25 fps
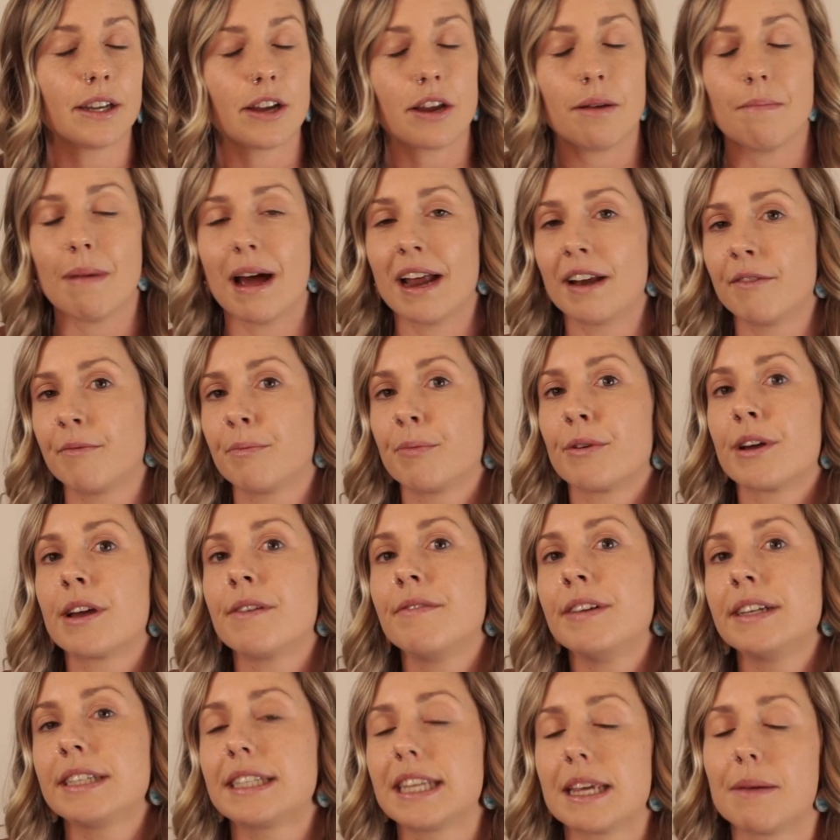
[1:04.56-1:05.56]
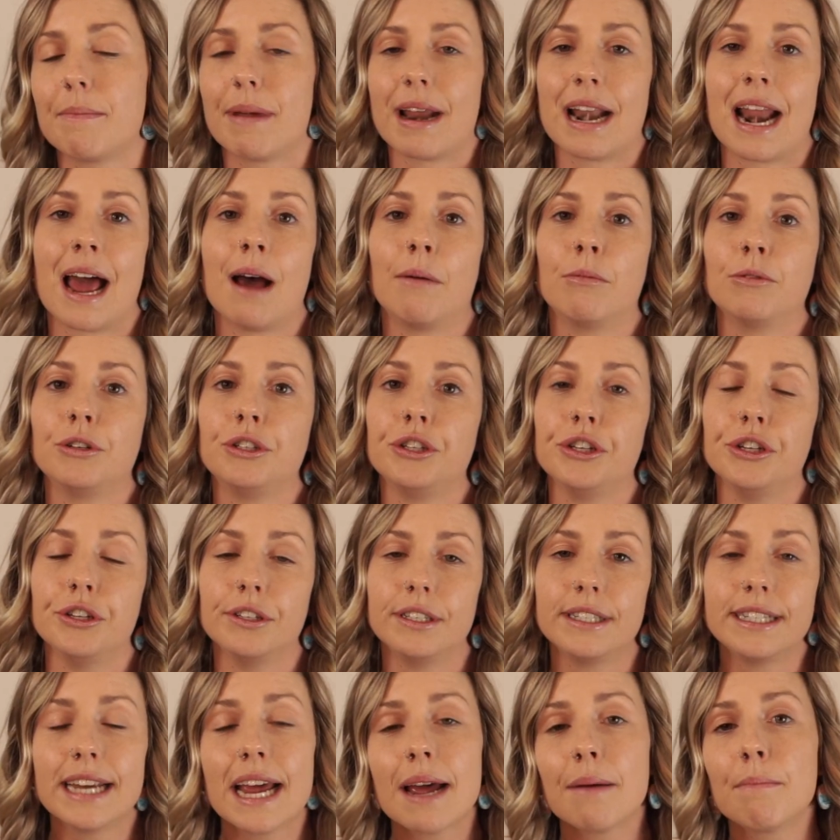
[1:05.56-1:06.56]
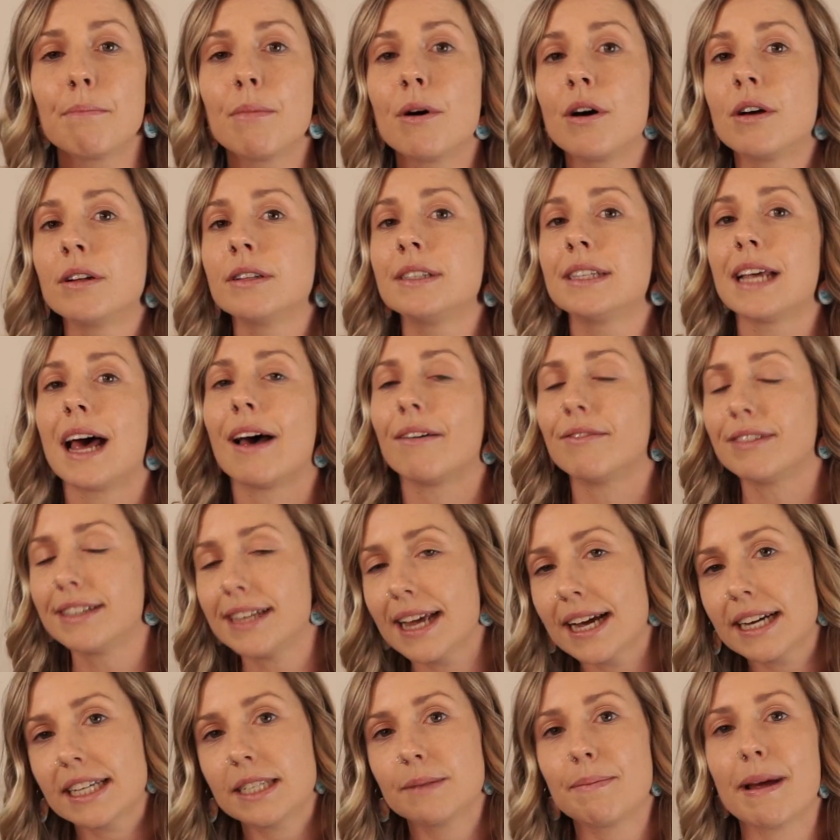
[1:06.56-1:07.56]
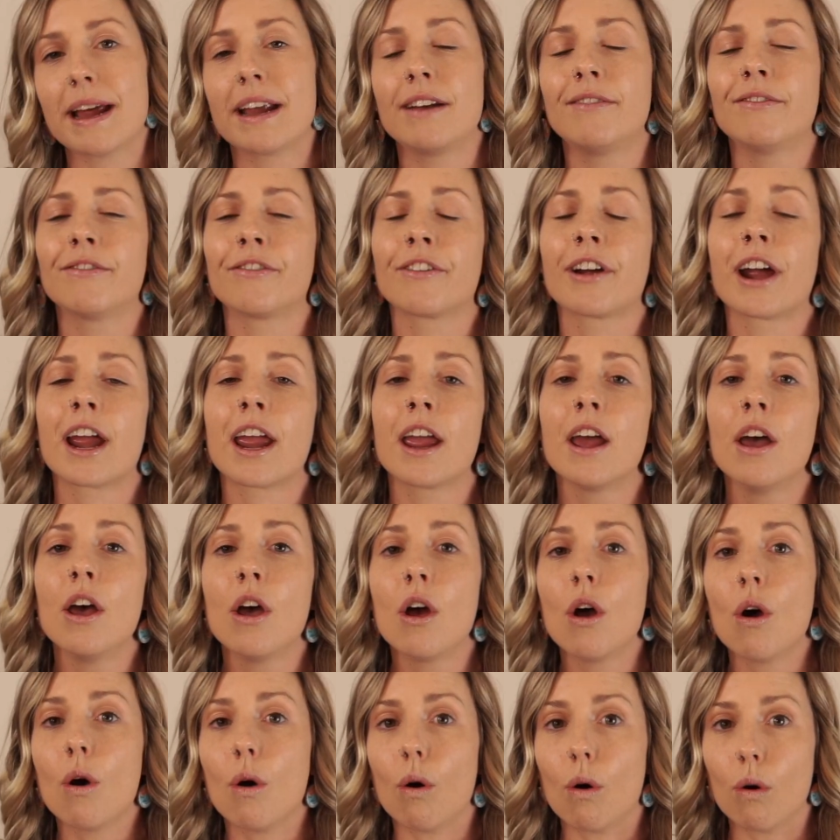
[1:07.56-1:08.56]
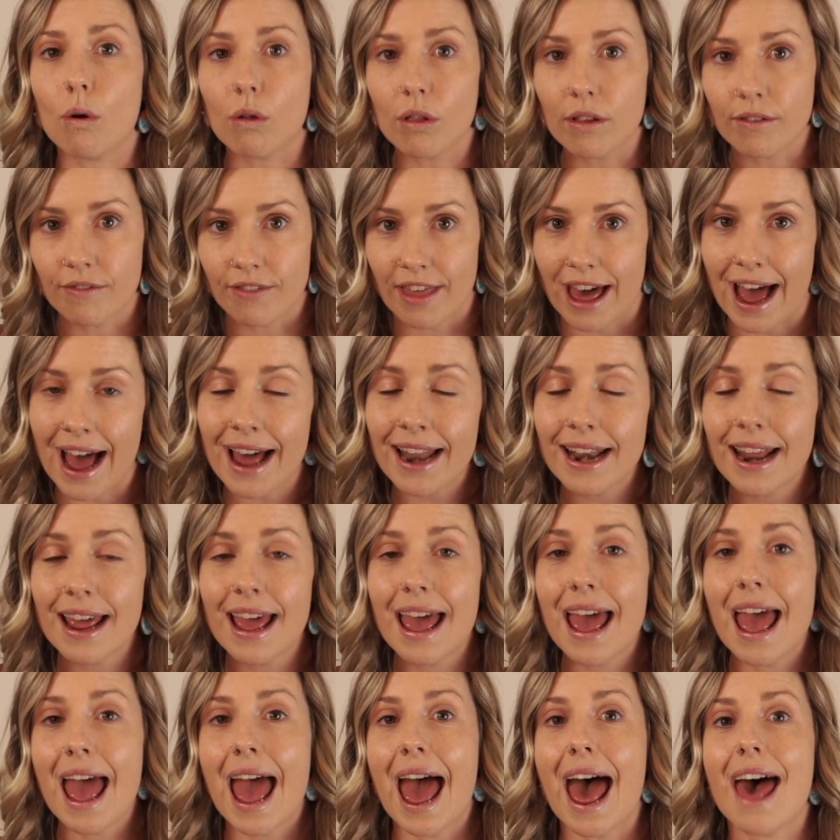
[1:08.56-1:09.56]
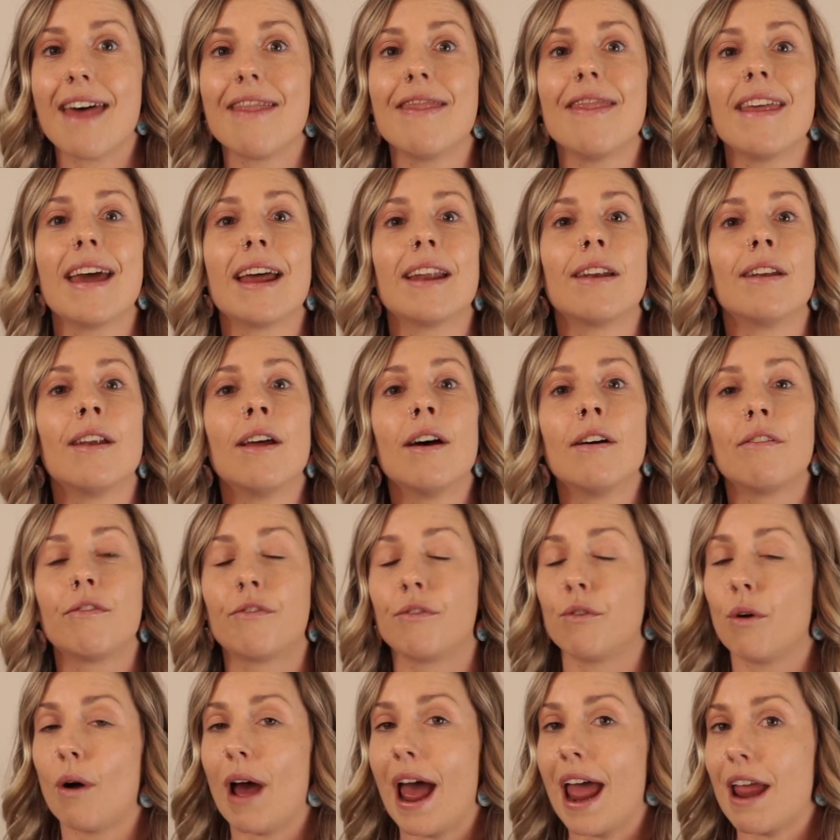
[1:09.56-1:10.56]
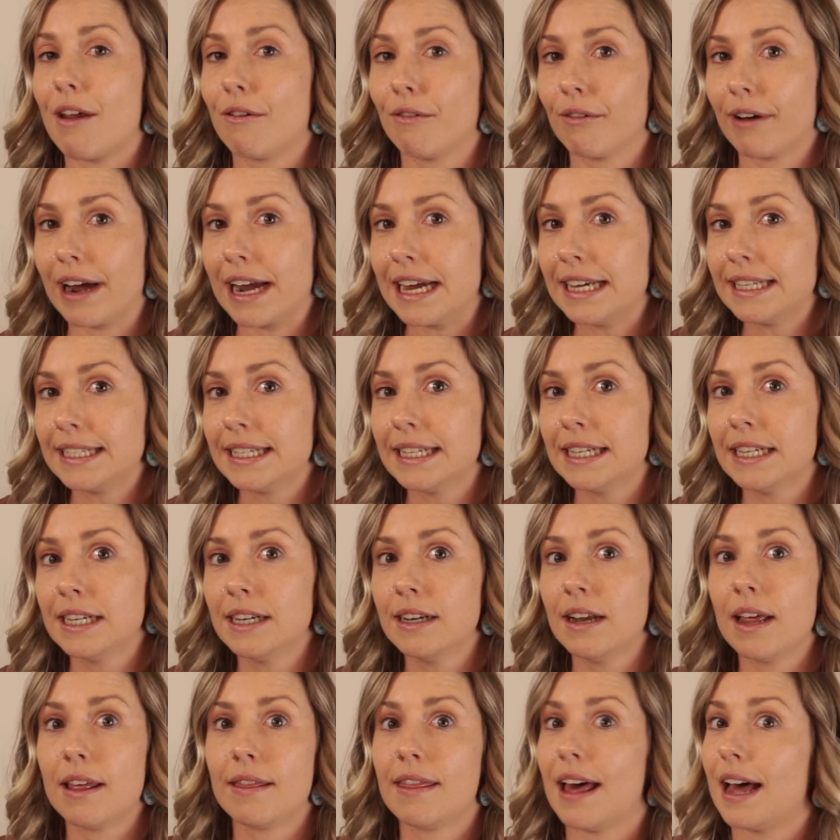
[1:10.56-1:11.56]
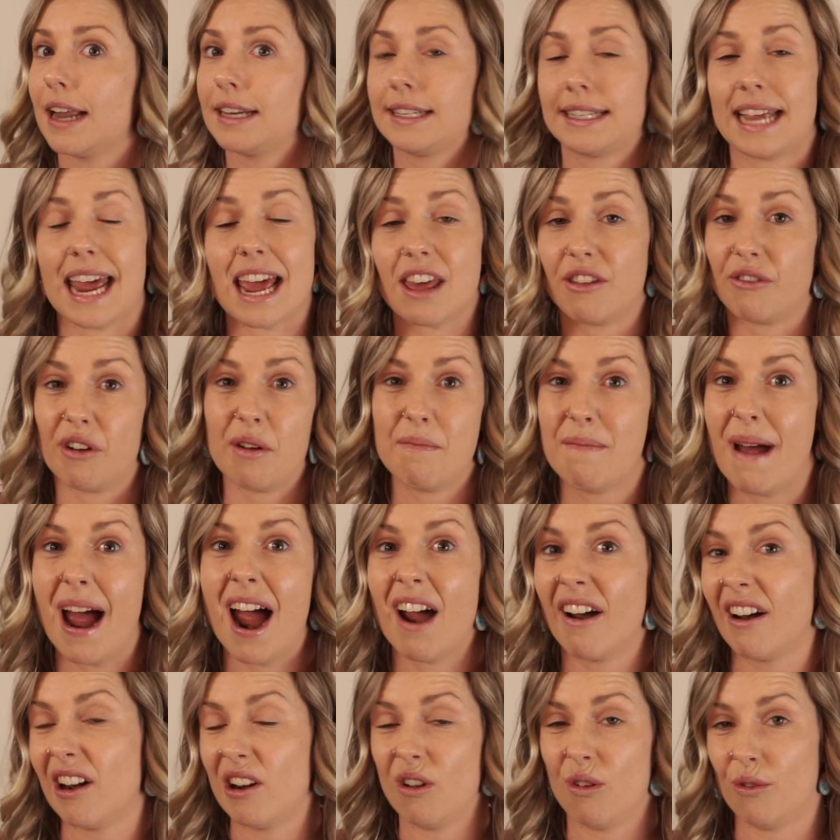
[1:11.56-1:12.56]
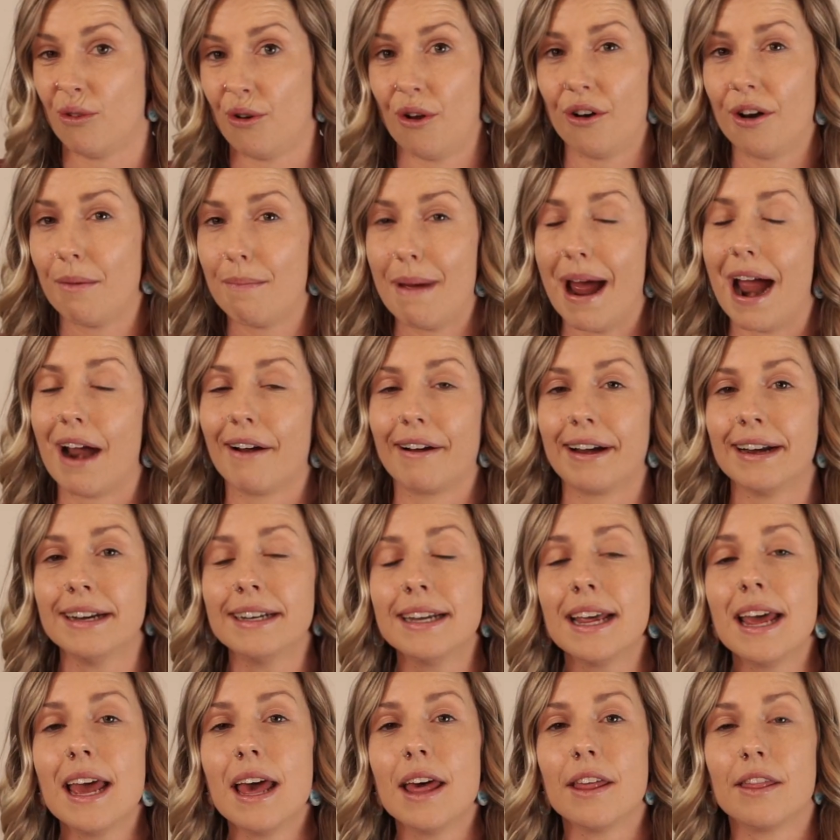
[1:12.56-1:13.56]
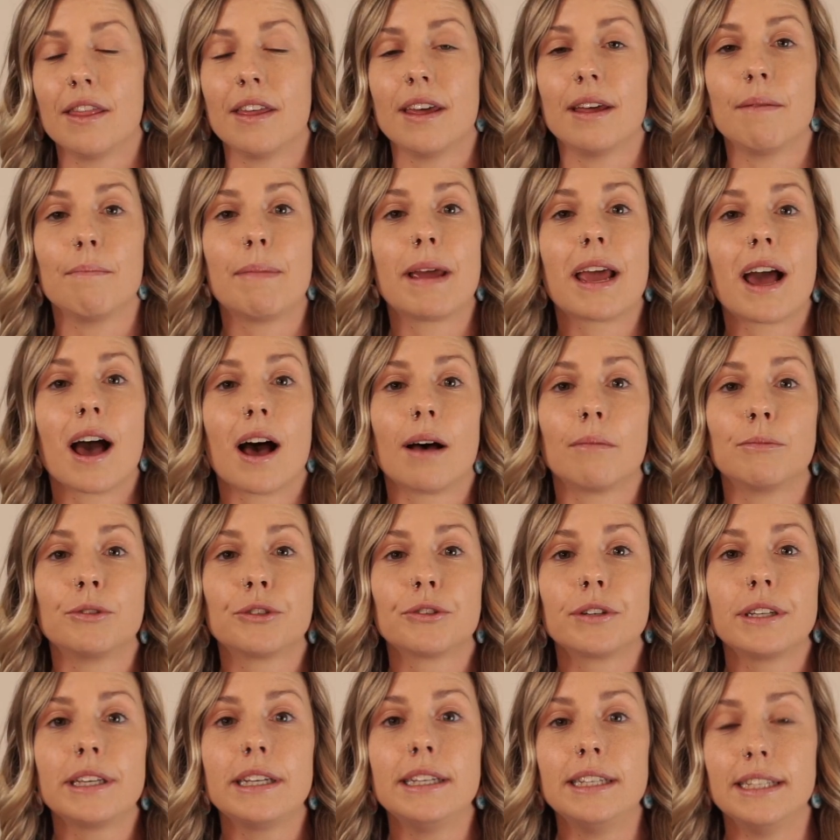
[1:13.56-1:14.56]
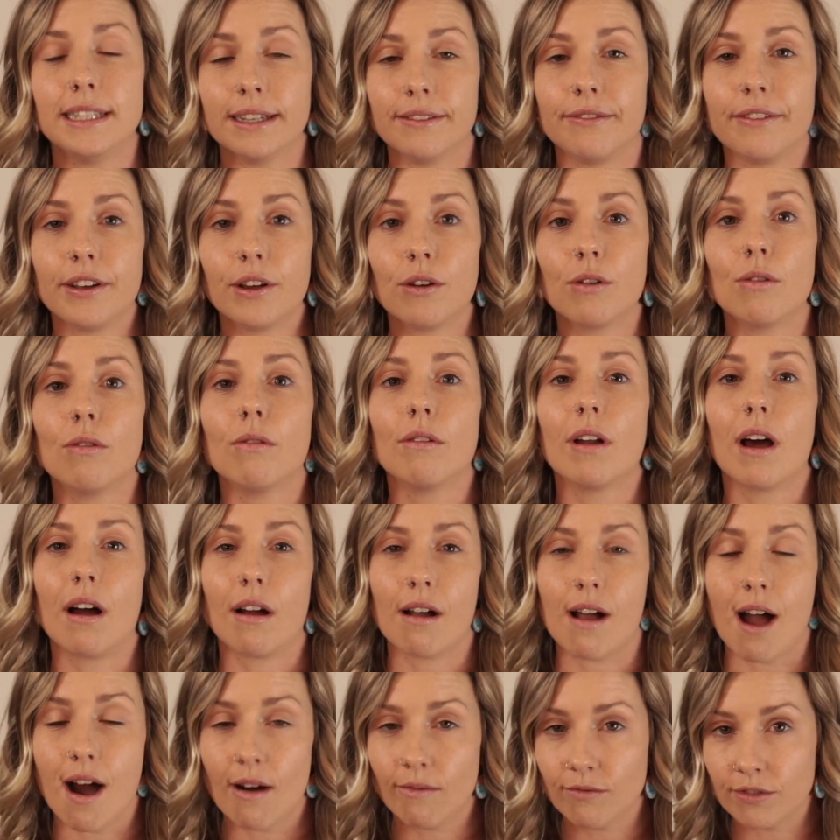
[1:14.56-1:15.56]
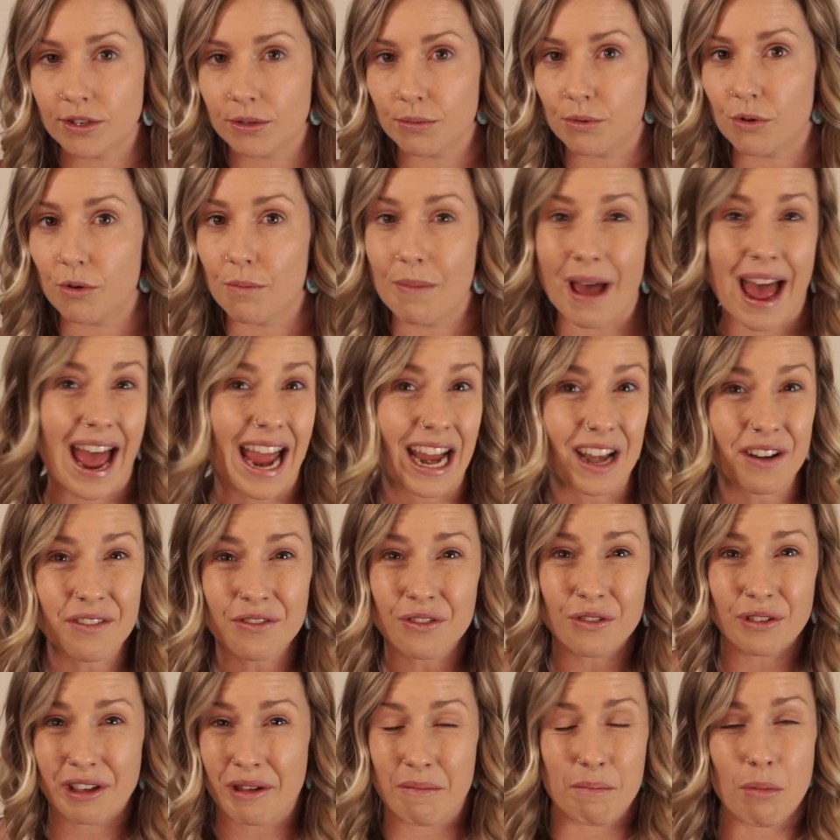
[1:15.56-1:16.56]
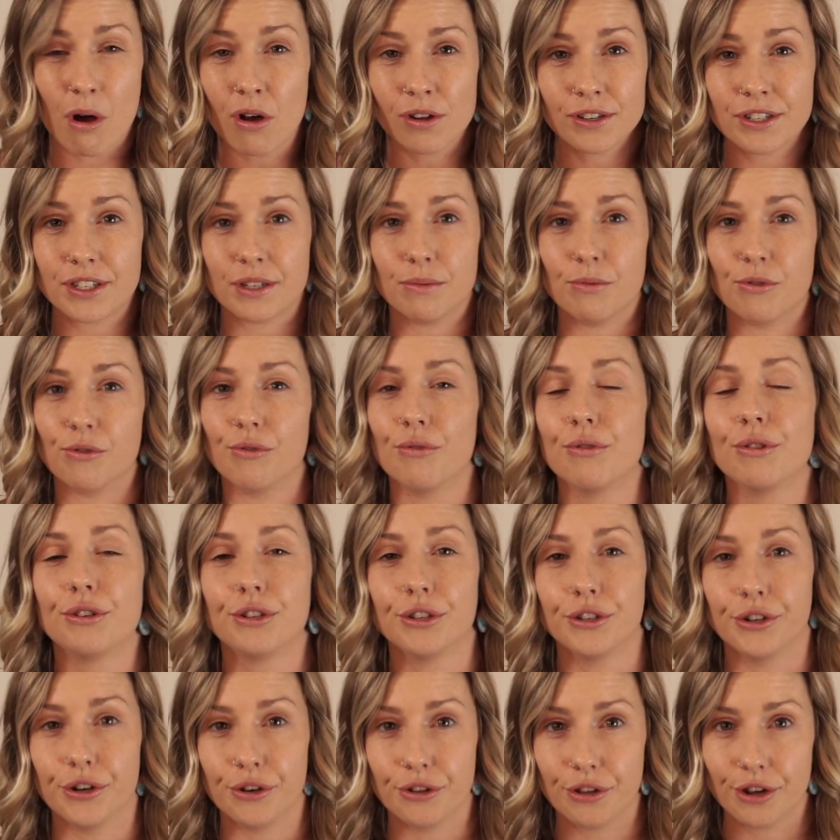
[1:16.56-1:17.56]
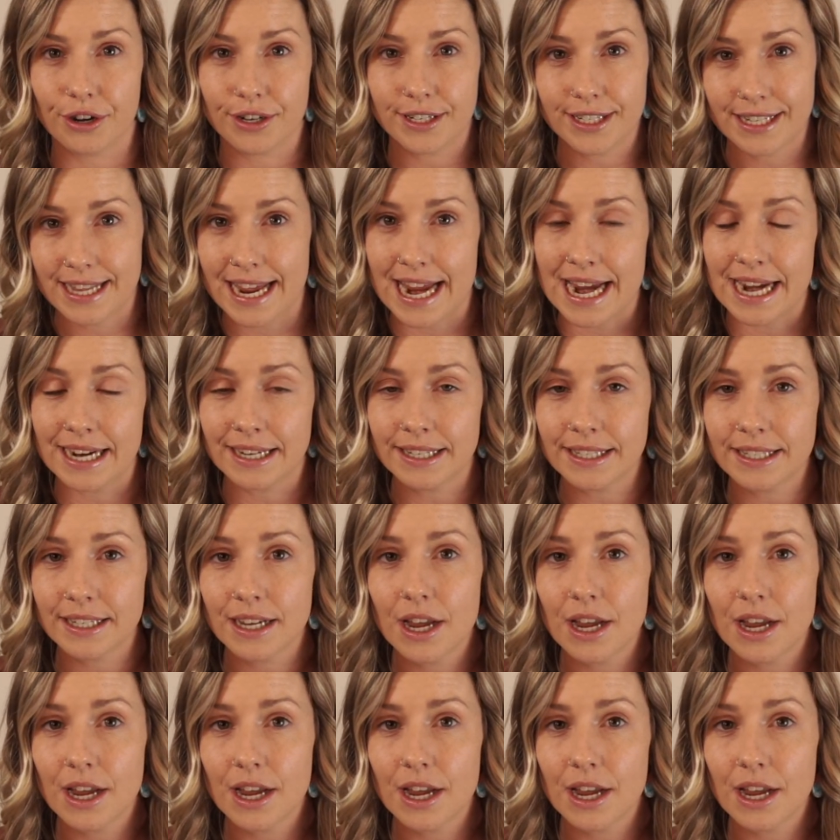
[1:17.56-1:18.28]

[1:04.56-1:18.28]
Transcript: you might have previously been able to use tampons, have sex pain-free, all of that, and then for a reason that's either apparent or not apparent, it becomes really difficult, uncomfortable, painful, impossible to do those things.